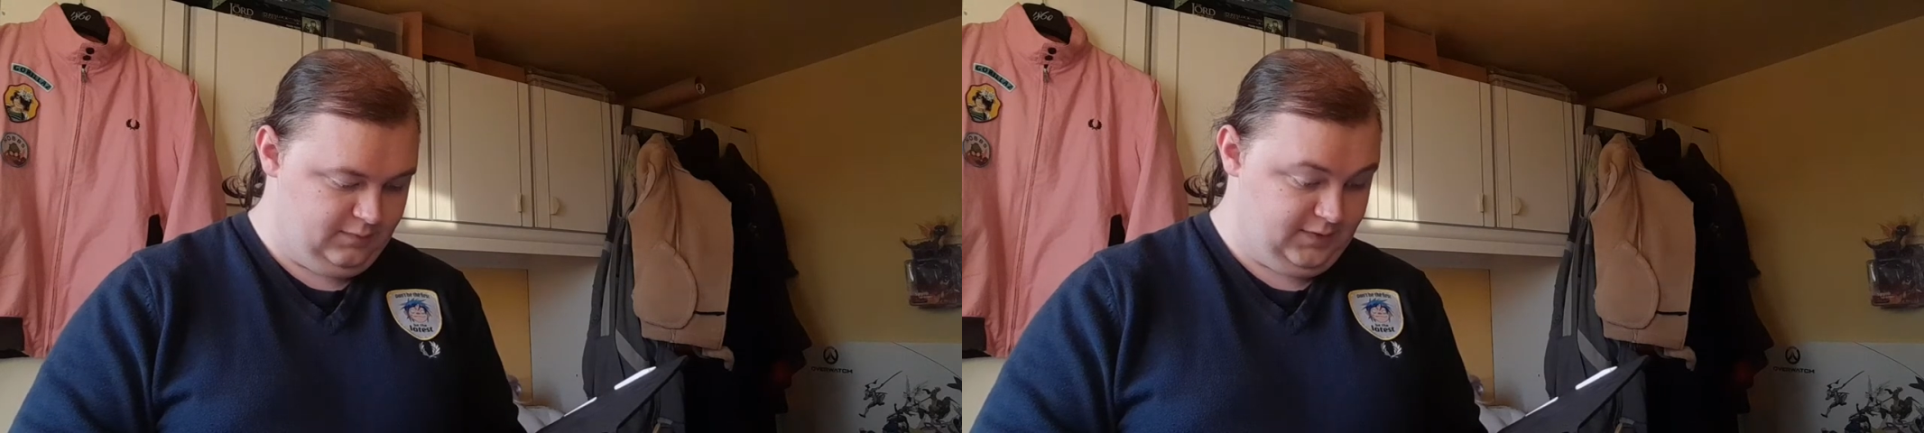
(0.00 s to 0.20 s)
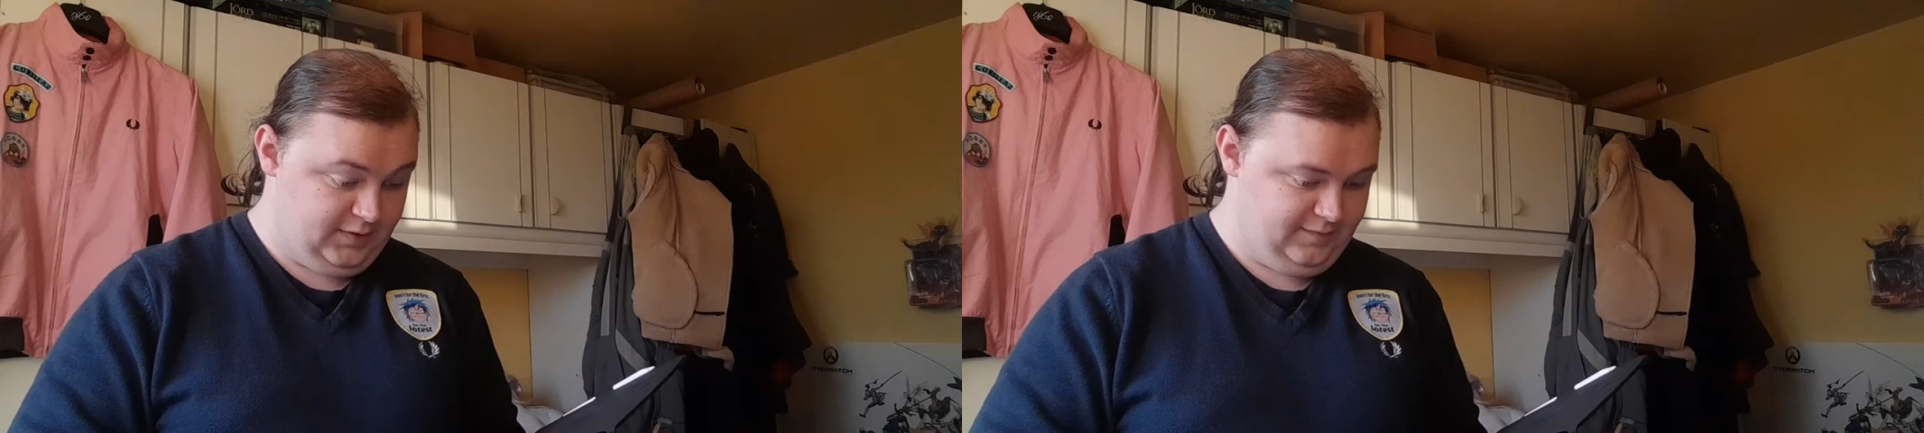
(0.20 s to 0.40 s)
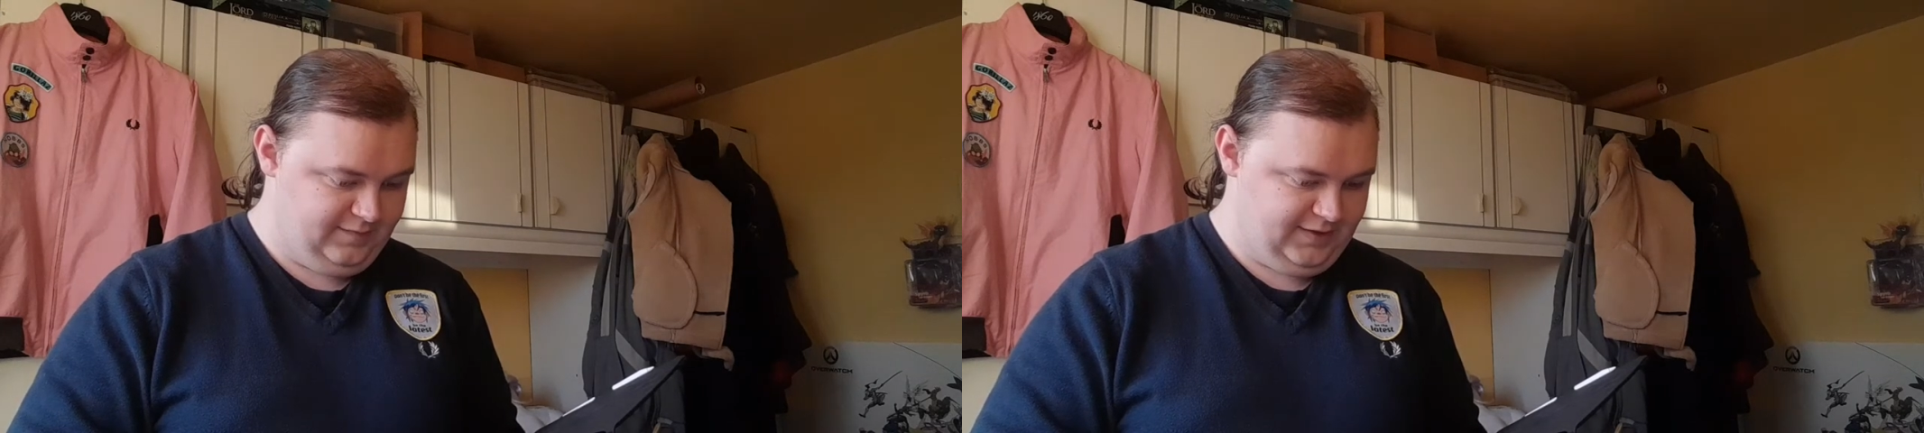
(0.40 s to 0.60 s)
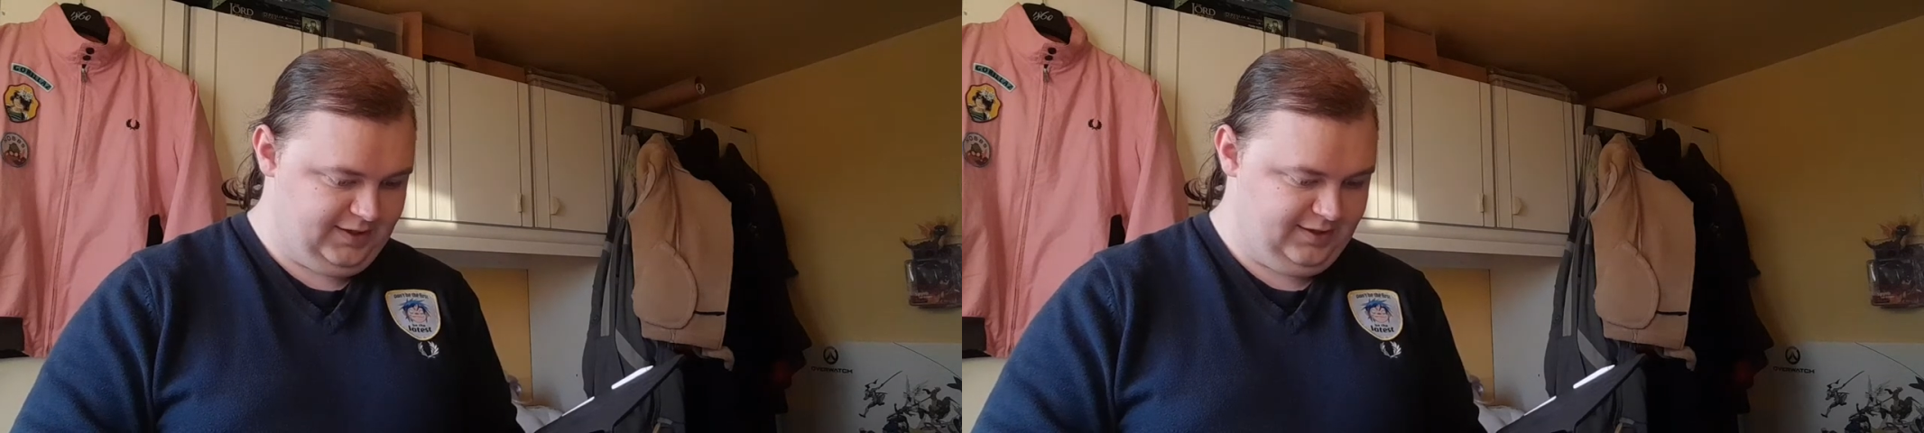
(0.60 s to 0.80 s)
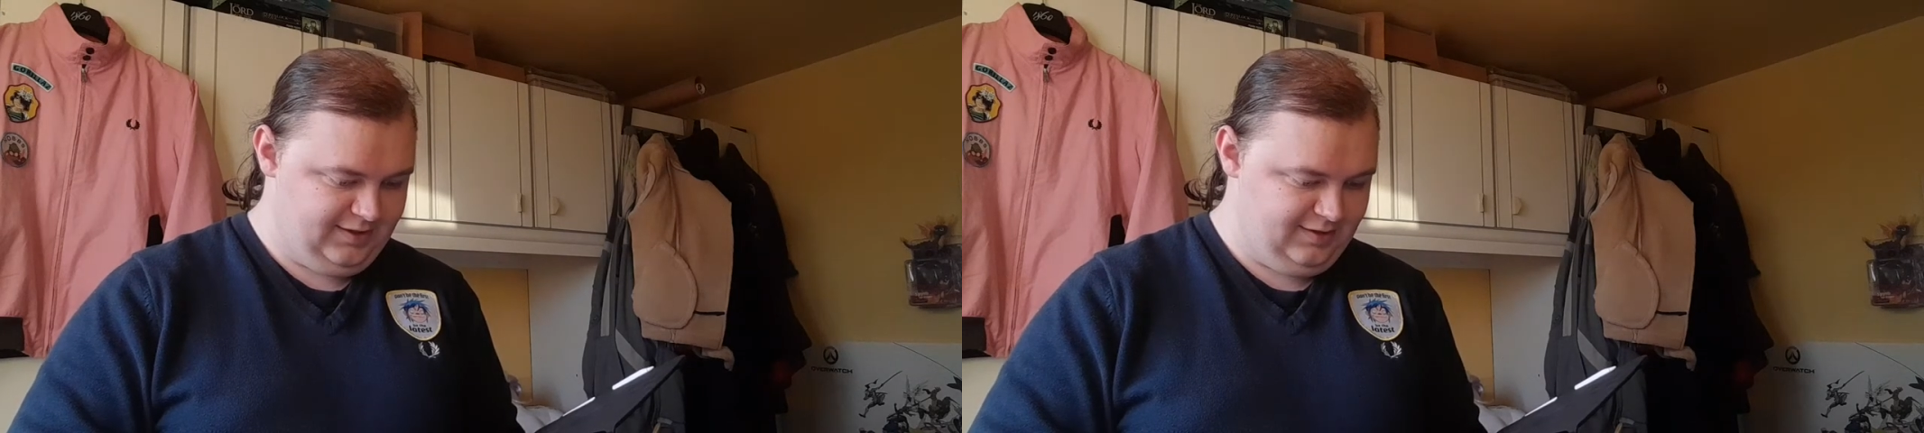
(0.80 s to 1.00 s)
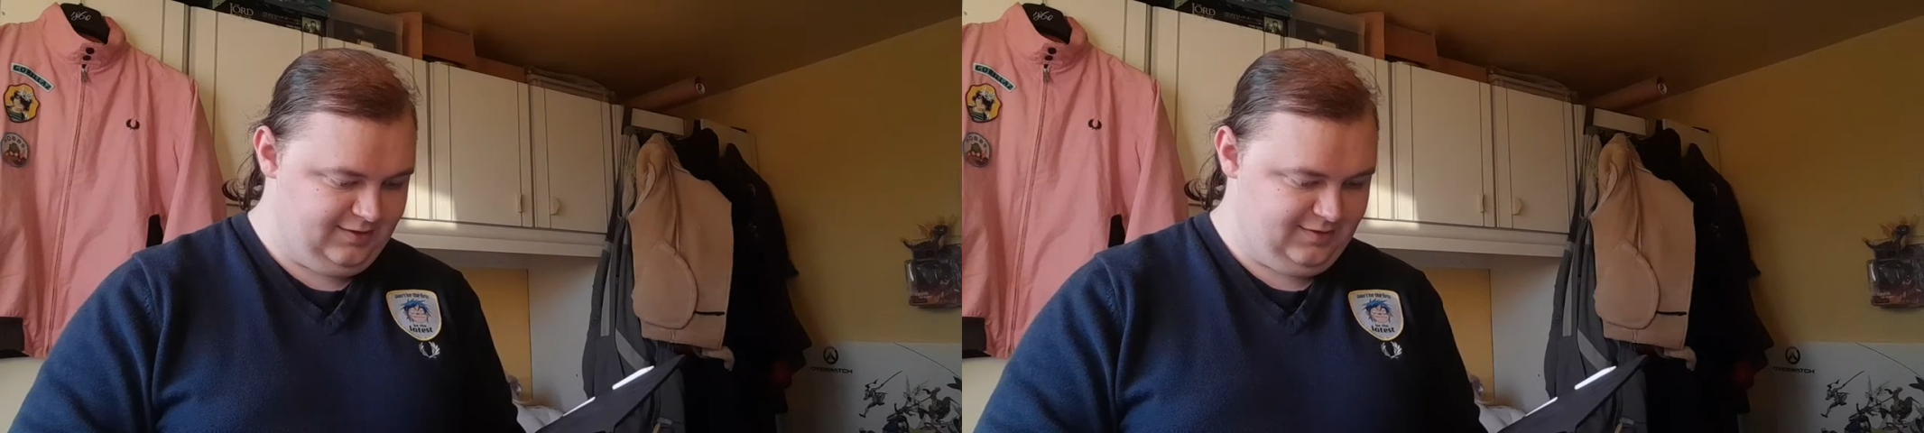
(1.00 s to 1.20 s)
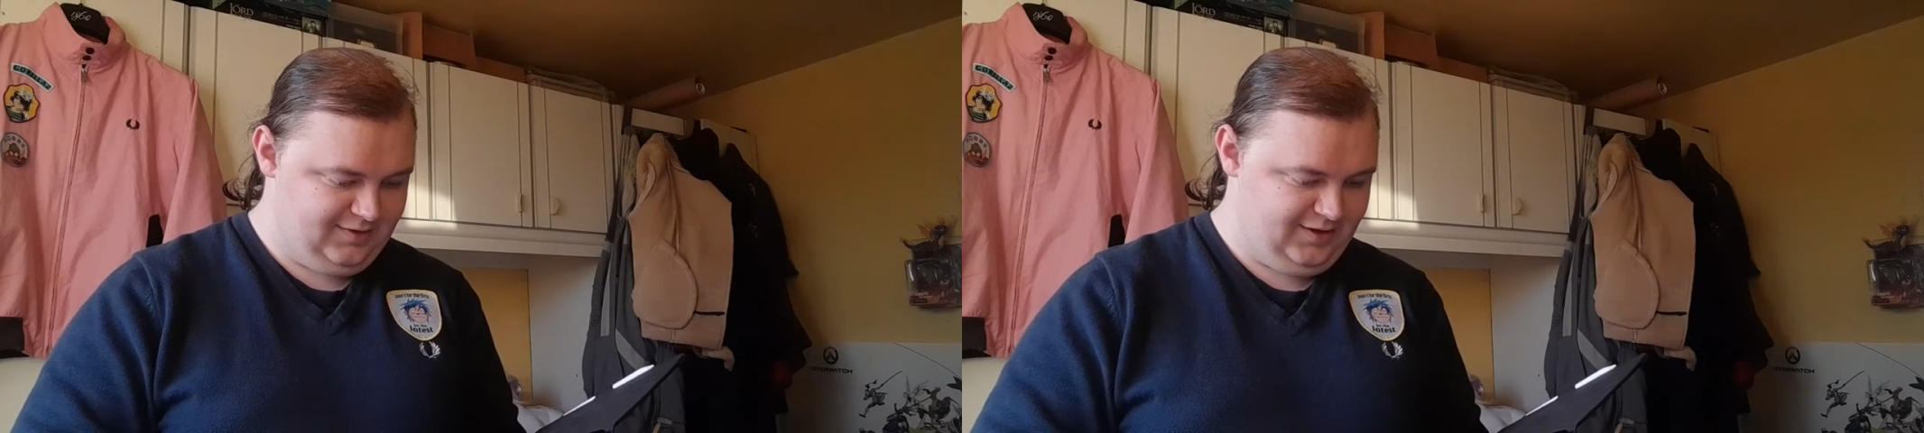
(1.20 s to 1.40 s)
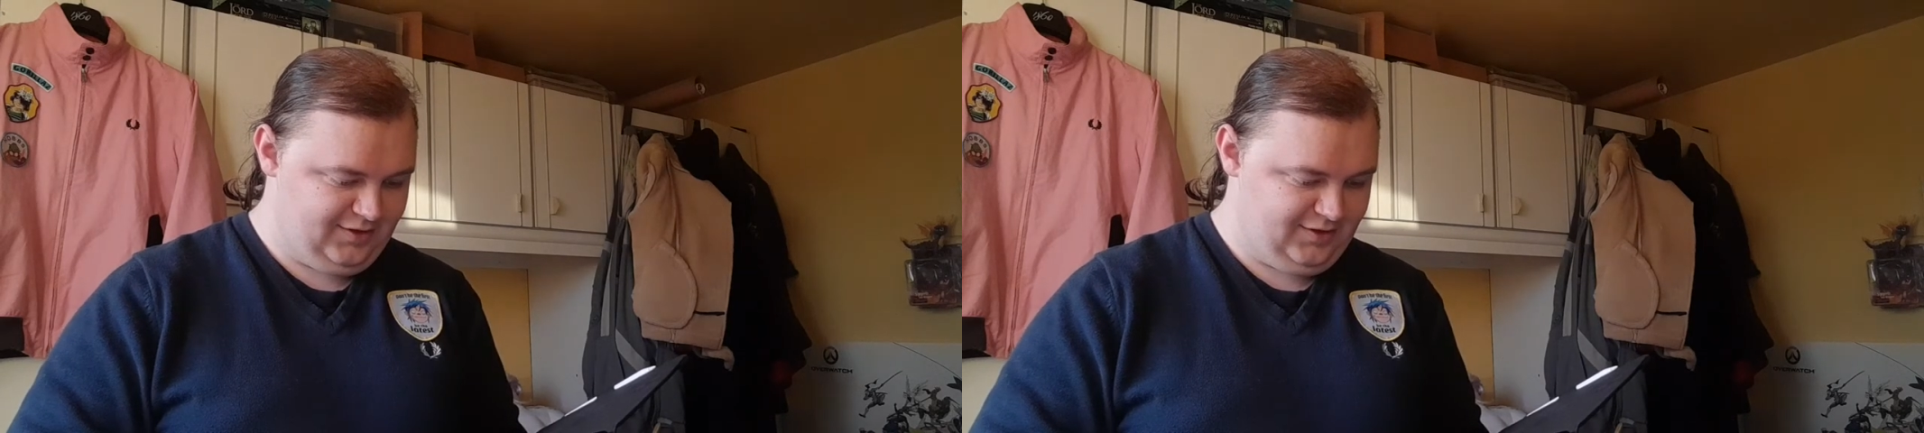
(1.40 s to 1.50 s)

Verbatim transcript: I can find it on the